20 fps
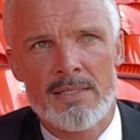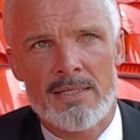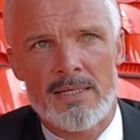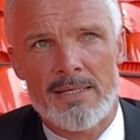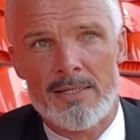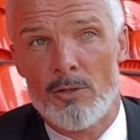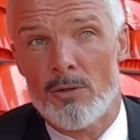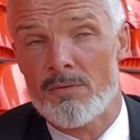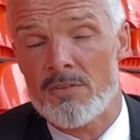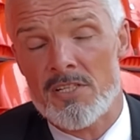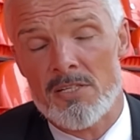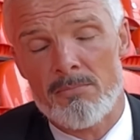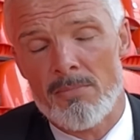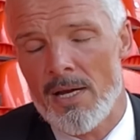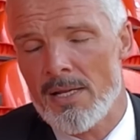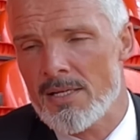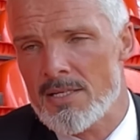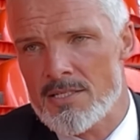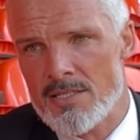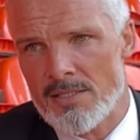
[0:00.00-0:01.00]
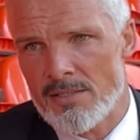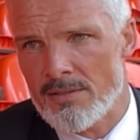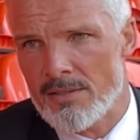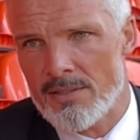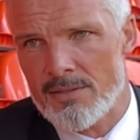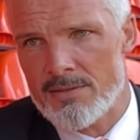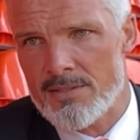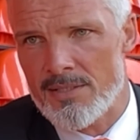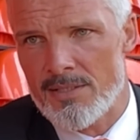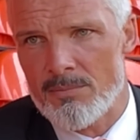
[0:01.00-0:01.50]
and obviously managing
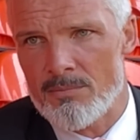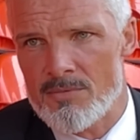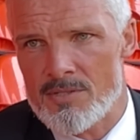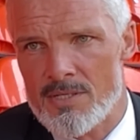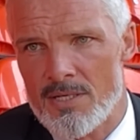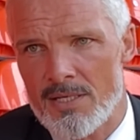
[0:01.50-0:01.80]
teams